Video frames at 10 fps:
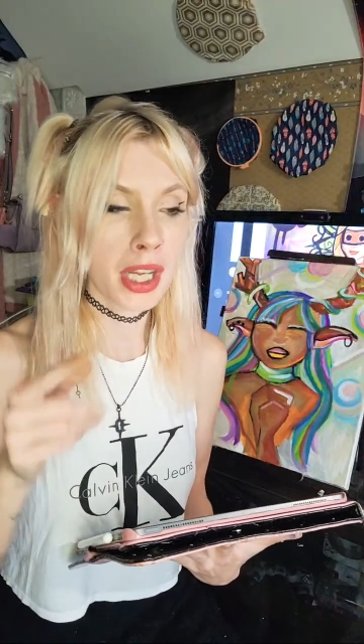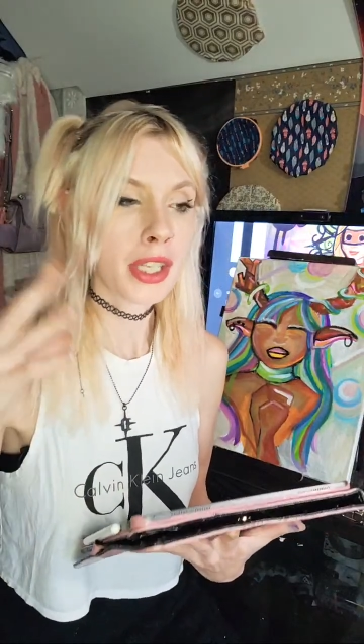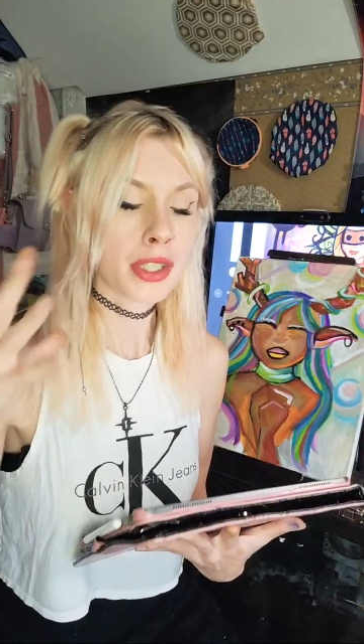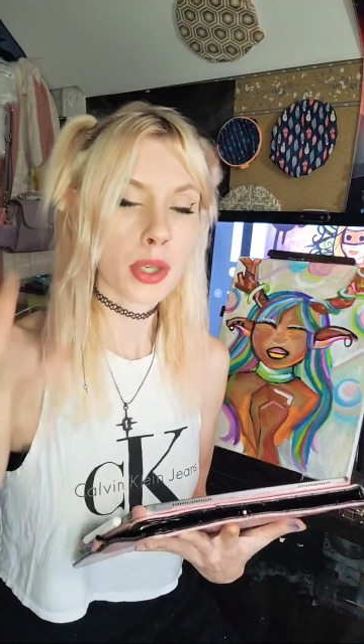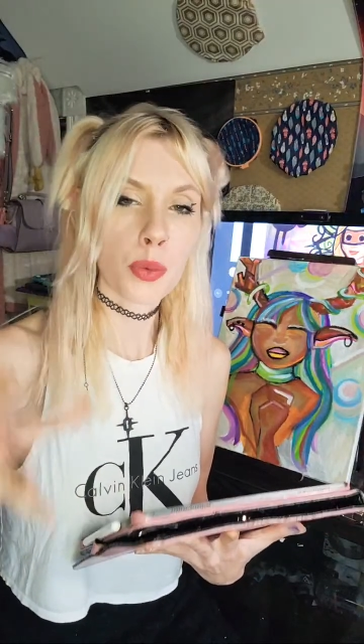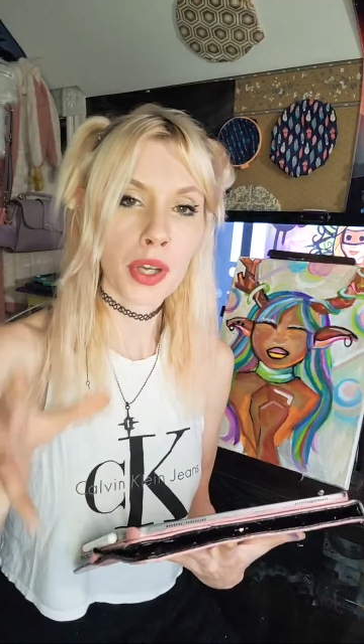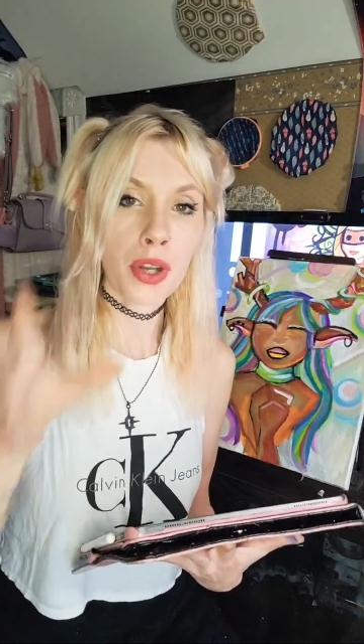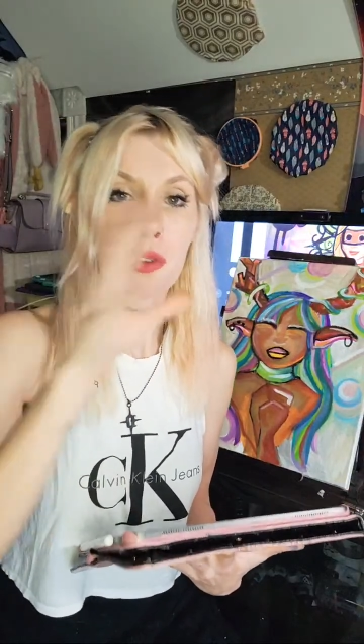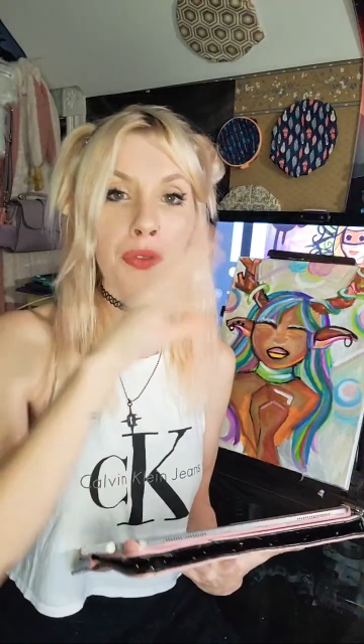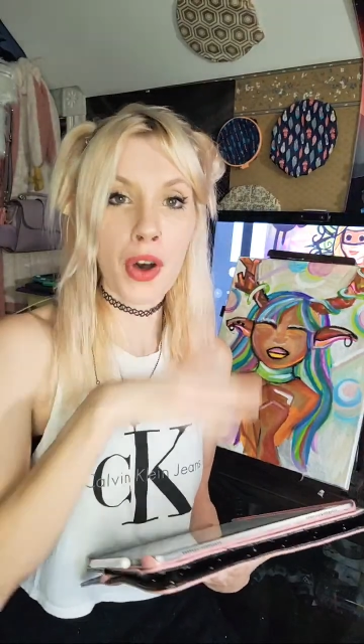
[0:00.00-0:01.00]
to quicker
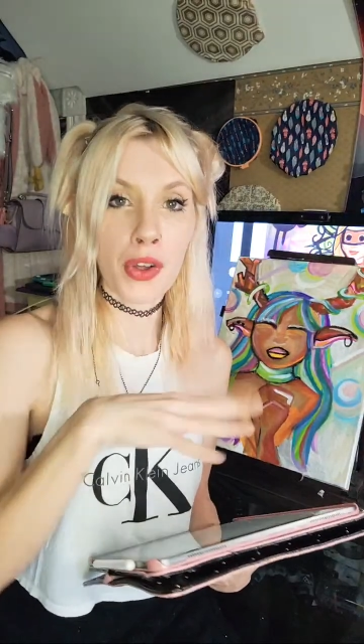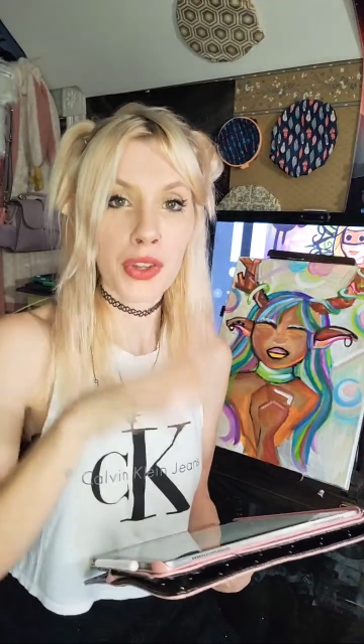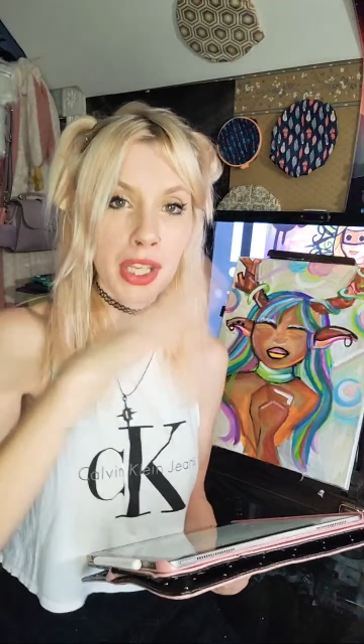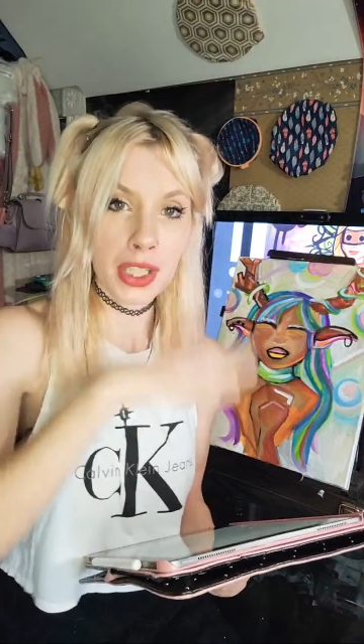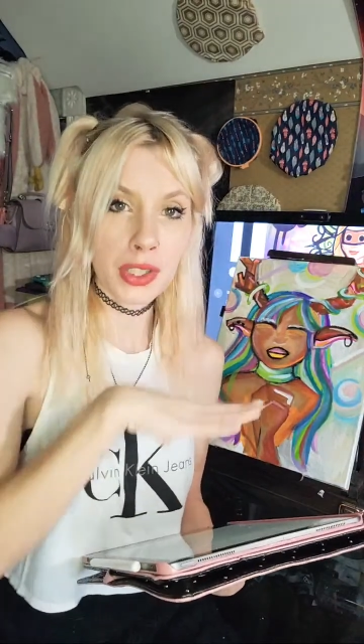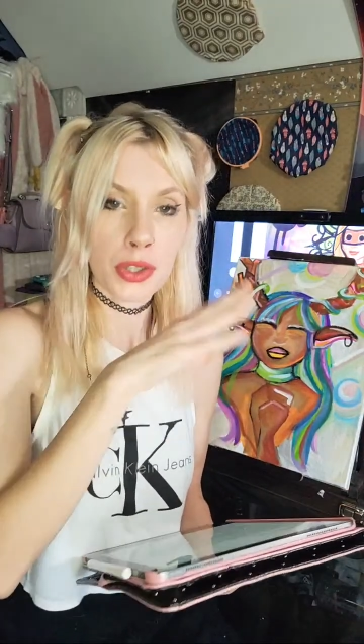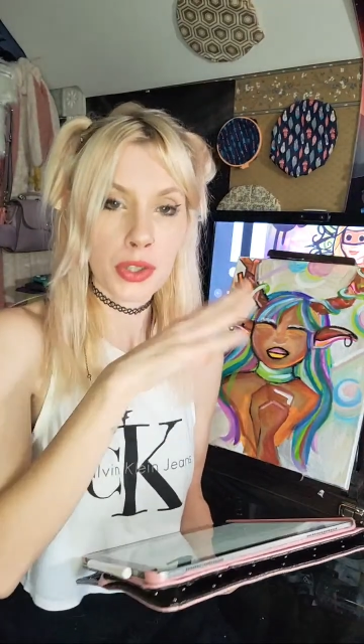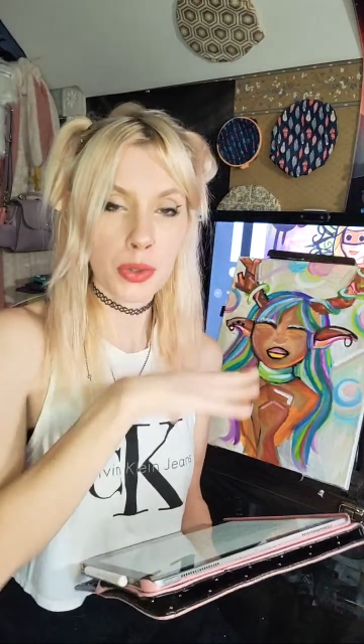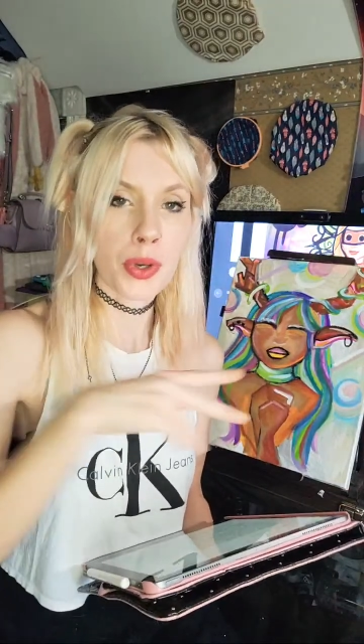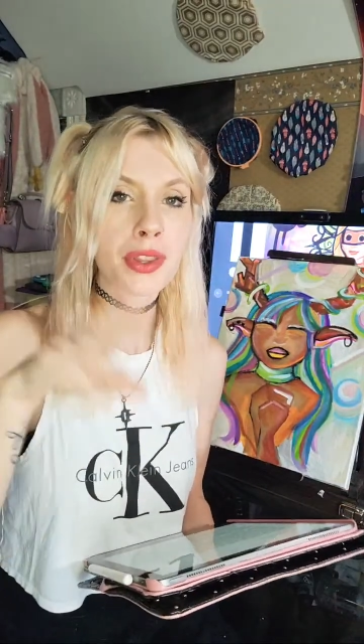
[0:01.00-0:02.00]
fall
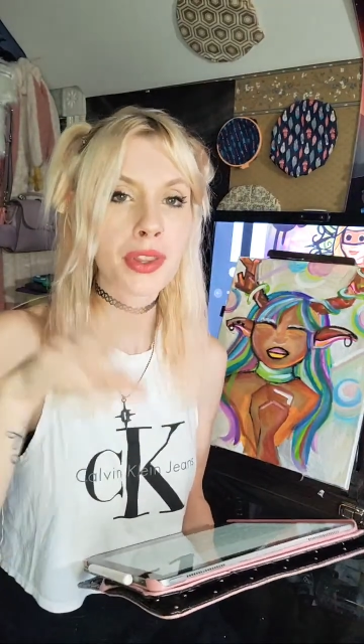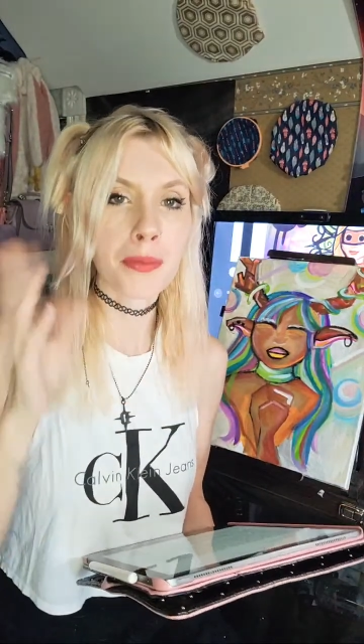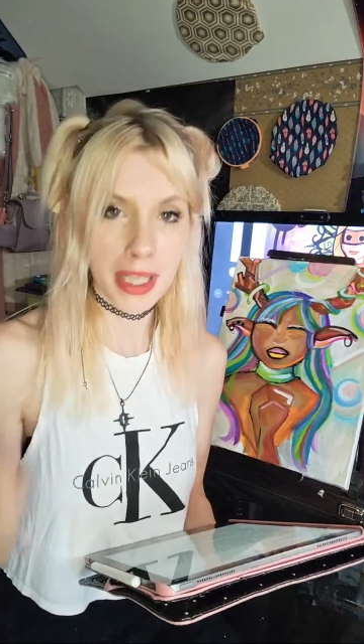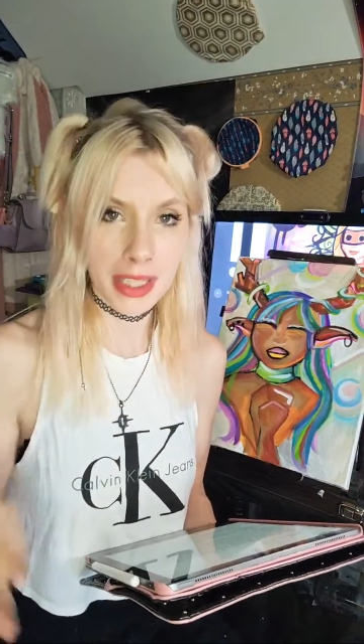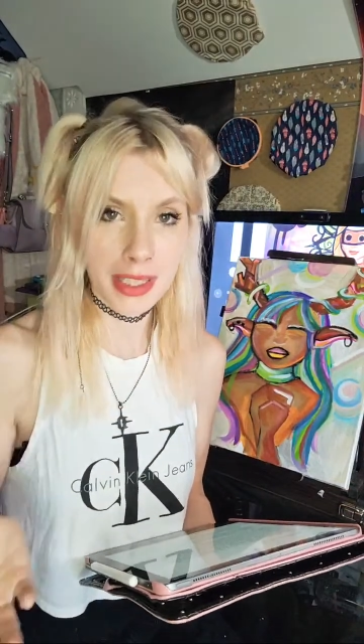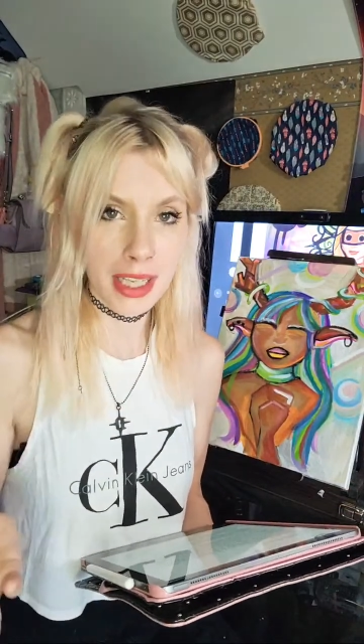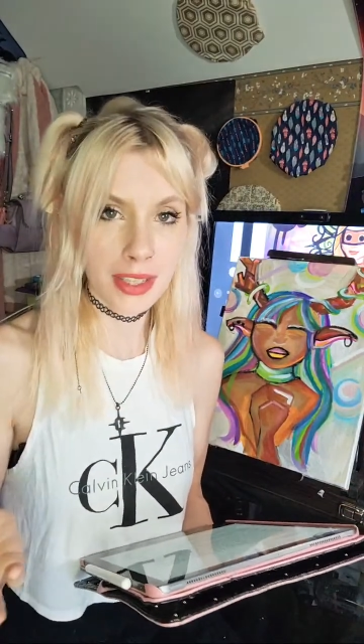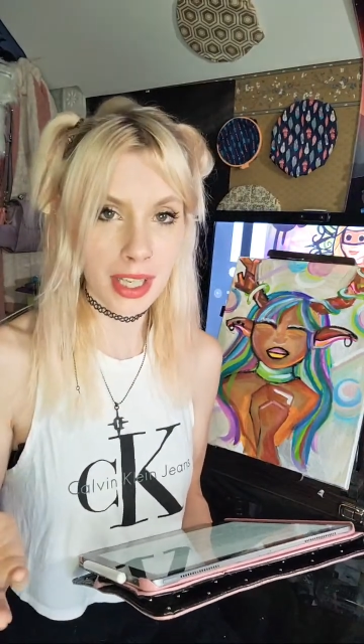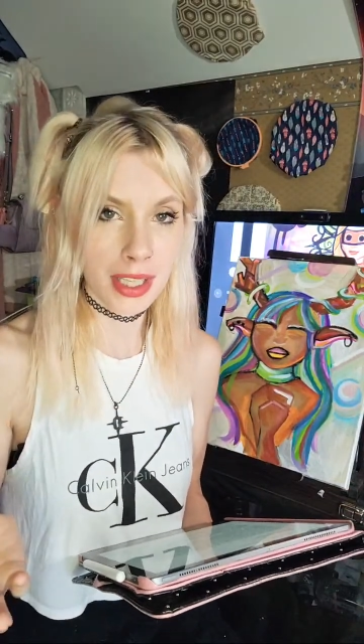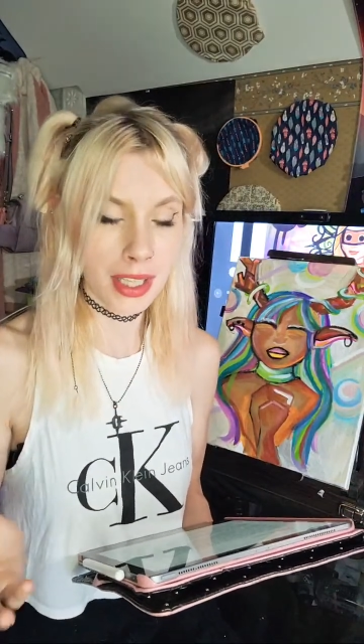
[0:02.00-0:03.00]
into the
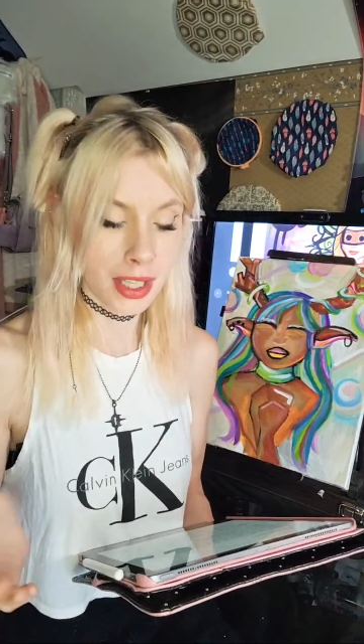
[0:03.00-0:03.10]
meditation.